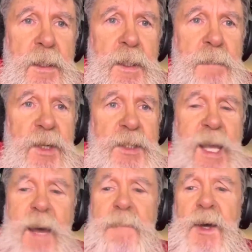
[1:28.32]
But it's
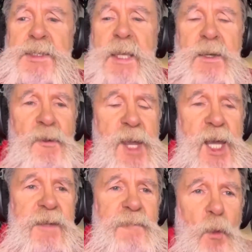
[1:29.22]
how much that
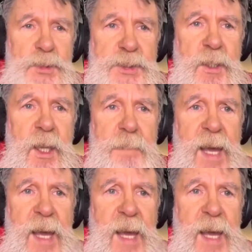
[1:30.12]
creative wants to get